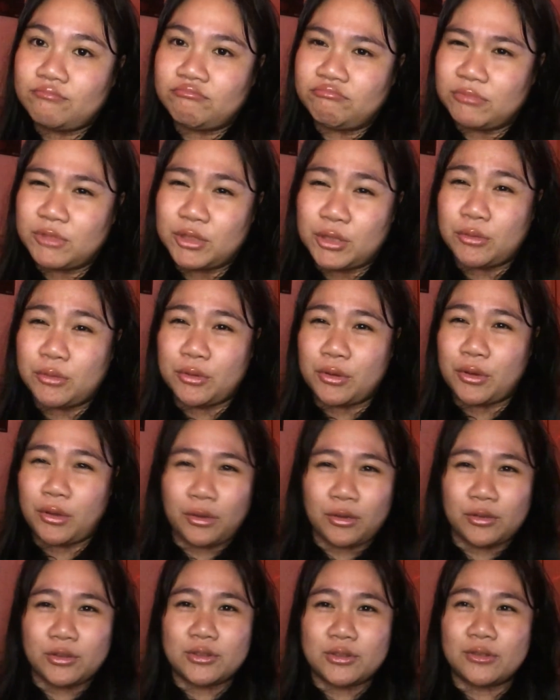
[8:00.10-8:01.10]
do
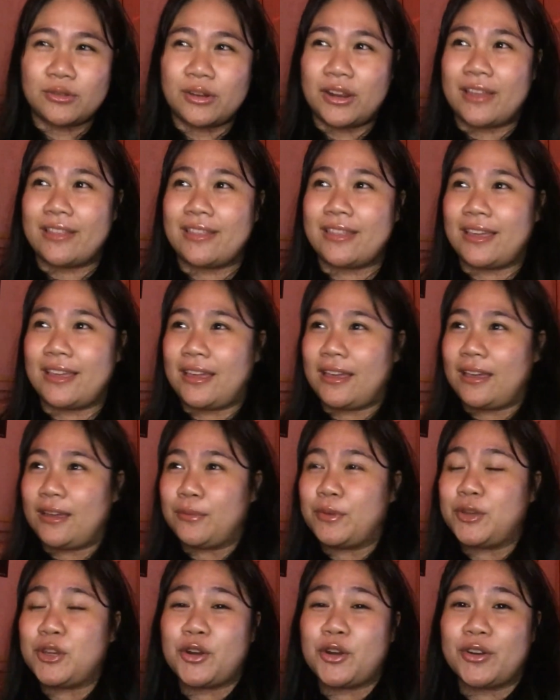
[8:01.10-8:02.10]
good during
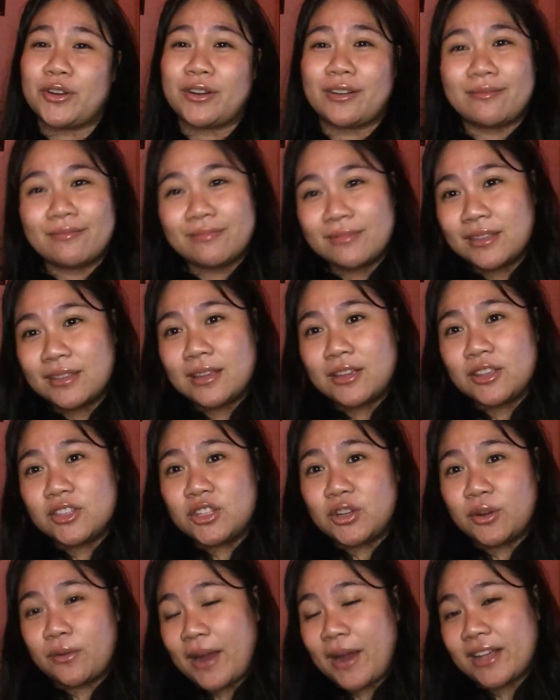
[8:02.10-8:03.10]
when you're
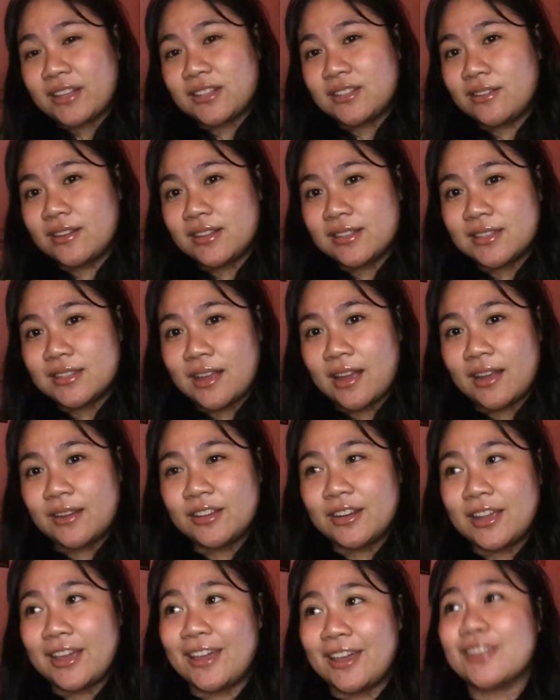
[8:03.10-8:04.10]
direct to the sun.
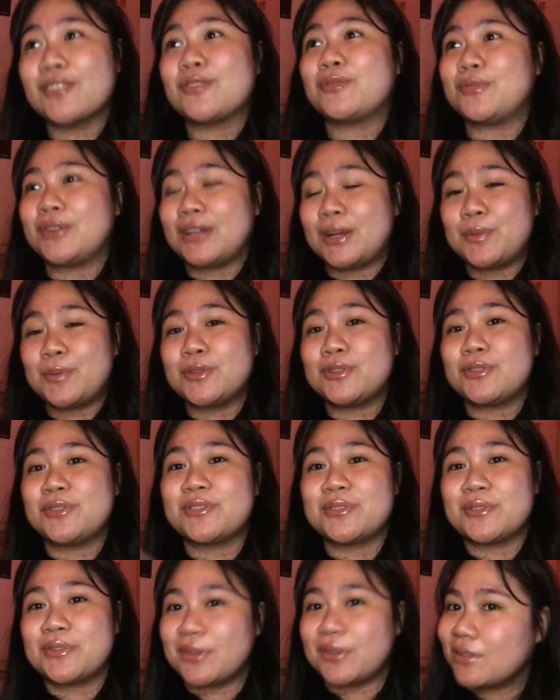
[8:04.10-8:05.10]
It really produces
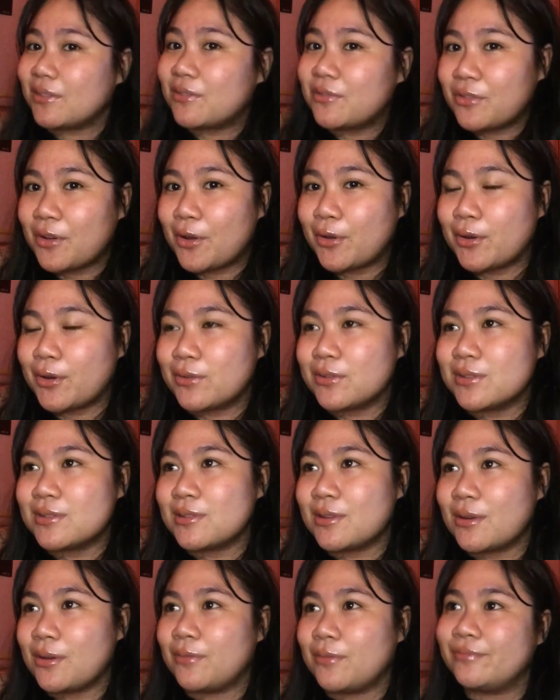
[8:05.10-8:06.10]
good photos. So